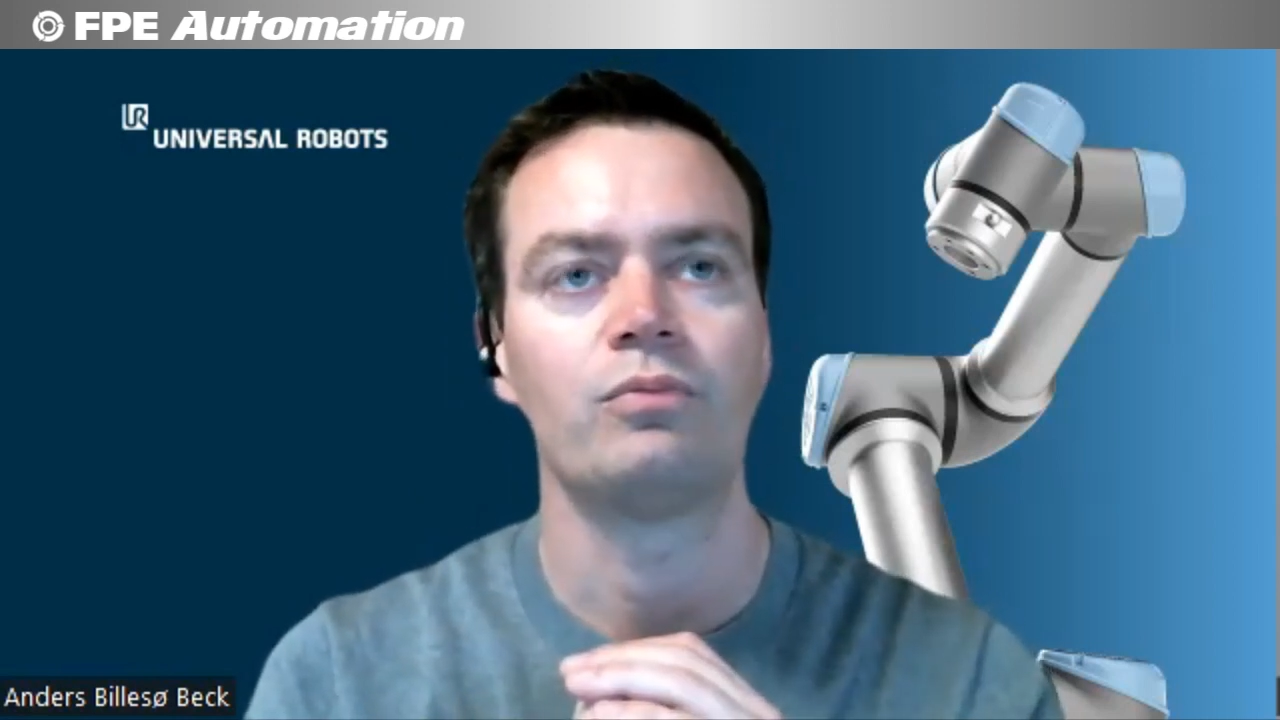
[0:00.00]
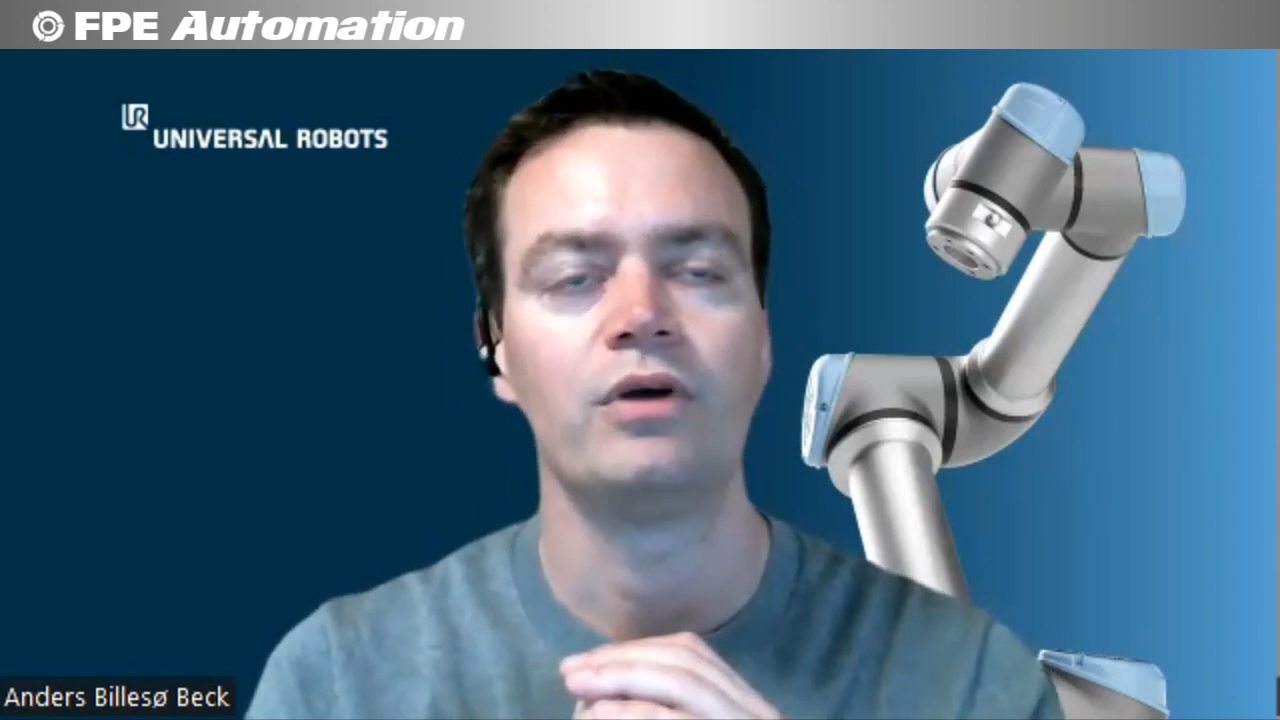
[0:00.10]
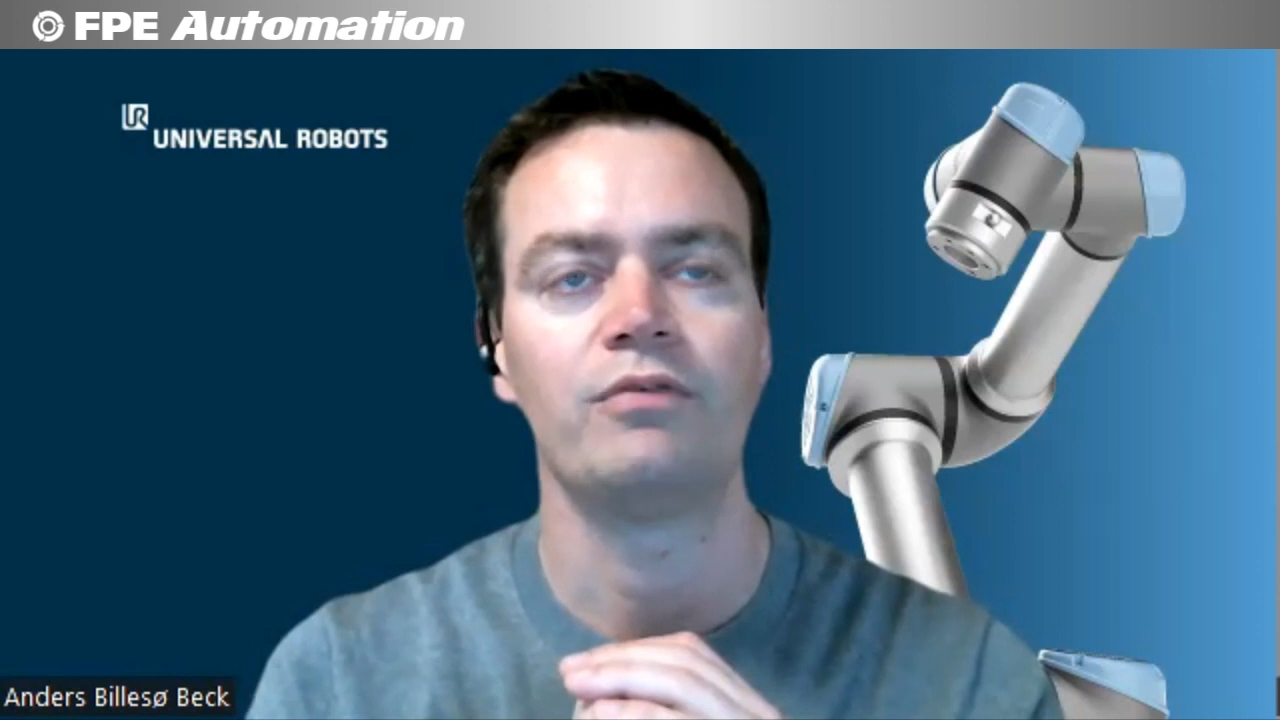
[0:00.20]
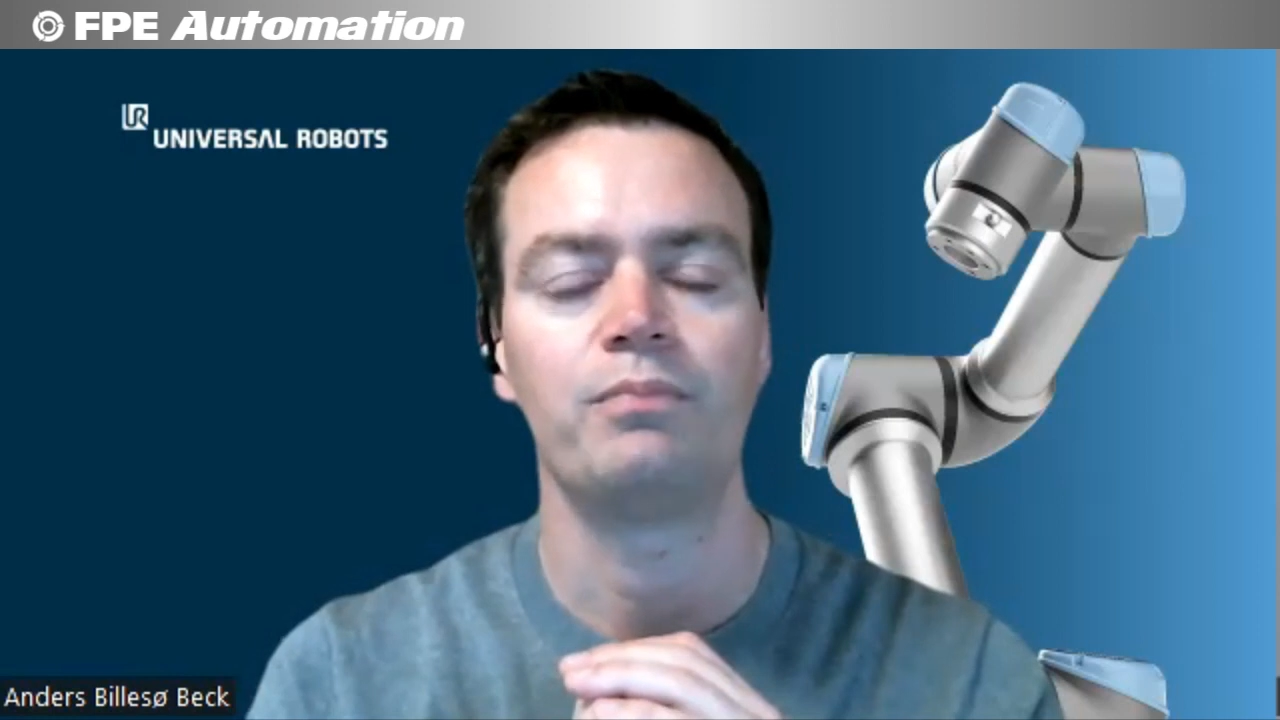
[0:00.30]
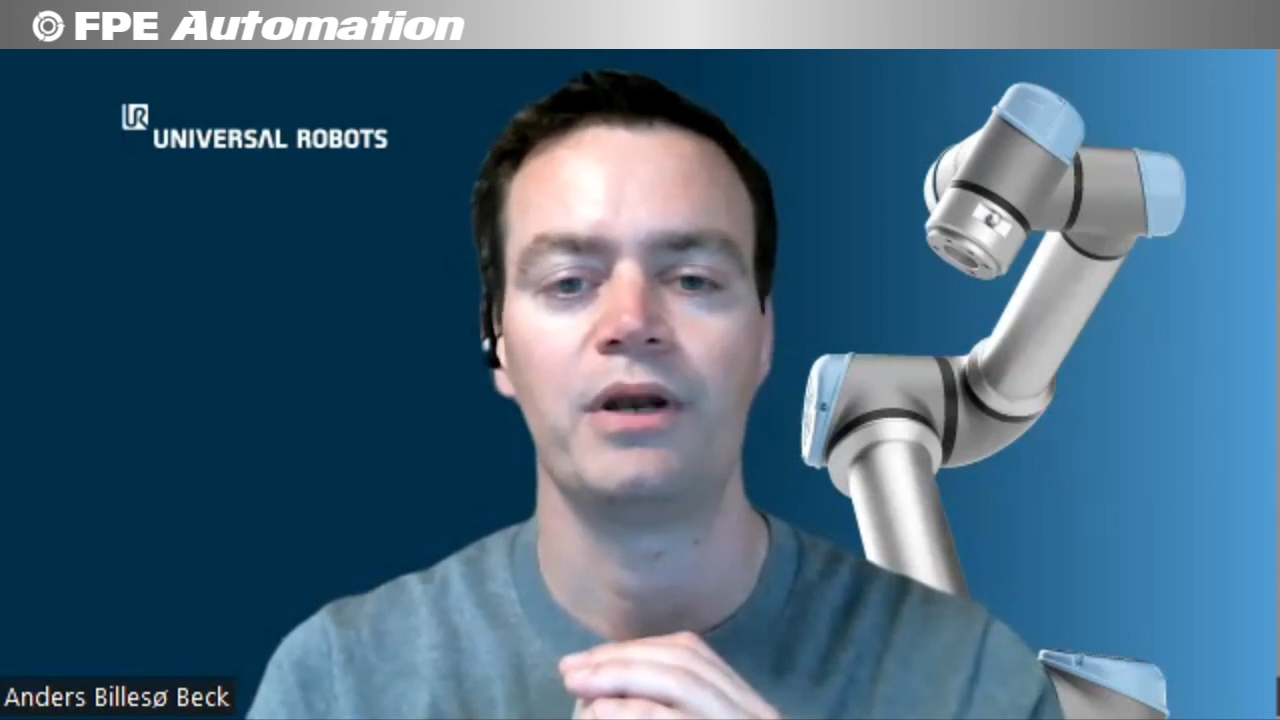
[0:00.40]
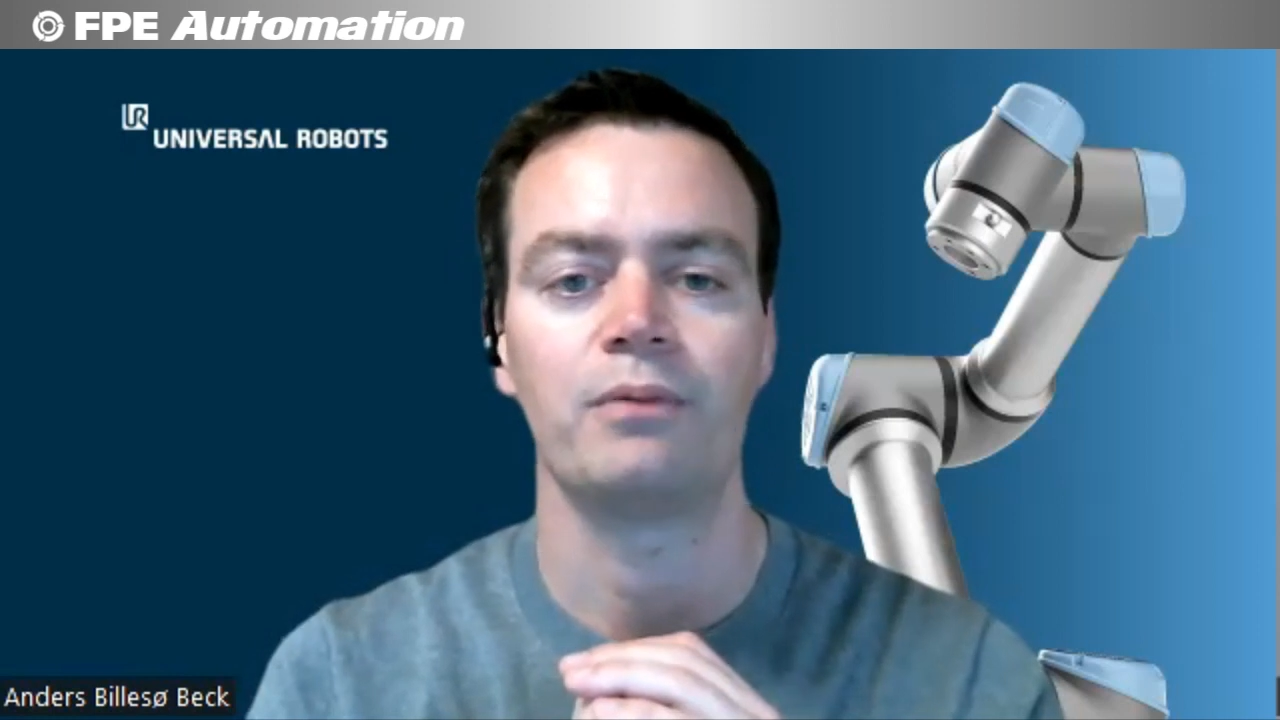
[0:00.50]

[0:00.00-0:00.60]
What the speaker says: we've been